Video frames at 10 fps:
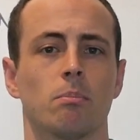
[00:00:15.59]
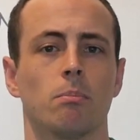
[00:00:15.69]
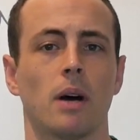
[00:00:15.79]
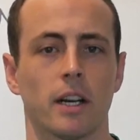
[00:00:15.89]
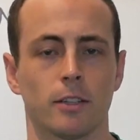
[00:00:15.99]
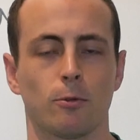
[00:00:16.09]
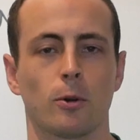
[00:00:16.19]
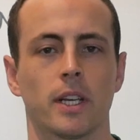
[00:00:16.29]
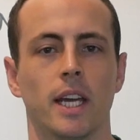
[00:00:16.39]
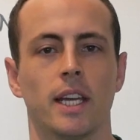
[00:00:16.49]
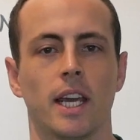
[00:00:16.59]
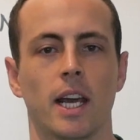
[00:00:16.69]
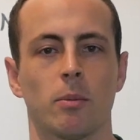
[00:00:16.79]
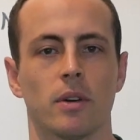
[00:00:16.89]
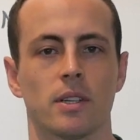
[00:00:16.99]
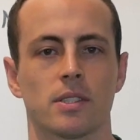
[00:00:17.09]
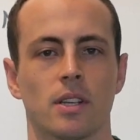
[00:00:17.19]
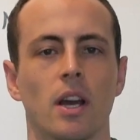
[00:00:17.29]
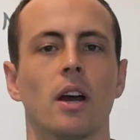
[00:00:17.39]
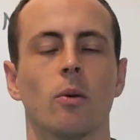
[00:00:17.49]
Pocket 4K cameras
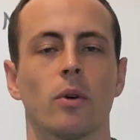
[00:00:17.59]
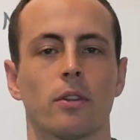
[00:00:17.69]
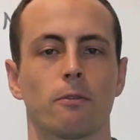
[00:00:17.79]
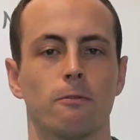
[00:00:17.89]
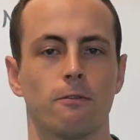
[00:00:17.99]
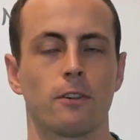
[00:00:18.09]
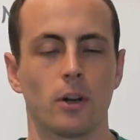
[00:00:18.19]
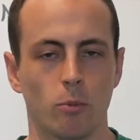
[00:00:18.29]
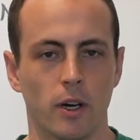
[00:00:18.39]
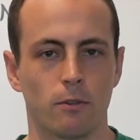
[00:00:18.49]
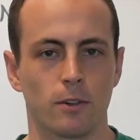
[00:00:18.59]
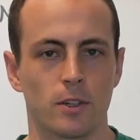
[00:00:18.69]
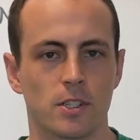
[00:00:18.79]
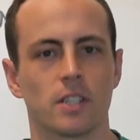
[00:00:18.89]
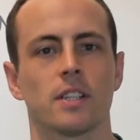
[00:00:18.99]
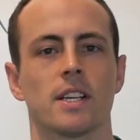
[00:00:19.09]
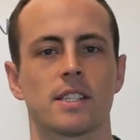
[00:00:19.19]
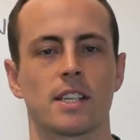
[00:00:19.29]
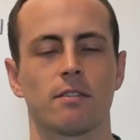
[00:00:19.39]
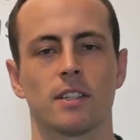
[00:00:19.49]
with firmware version
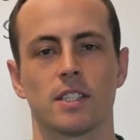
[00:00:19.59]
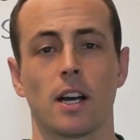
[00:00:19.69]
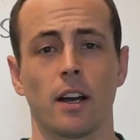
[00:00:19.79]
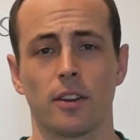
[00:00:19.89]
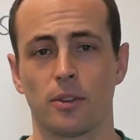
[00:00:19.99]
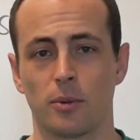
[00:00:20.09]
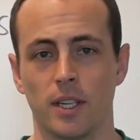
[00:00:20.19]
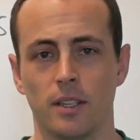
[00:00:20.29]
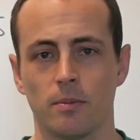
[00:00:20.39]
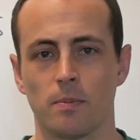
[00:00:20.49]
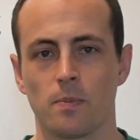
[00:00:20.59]
7.3,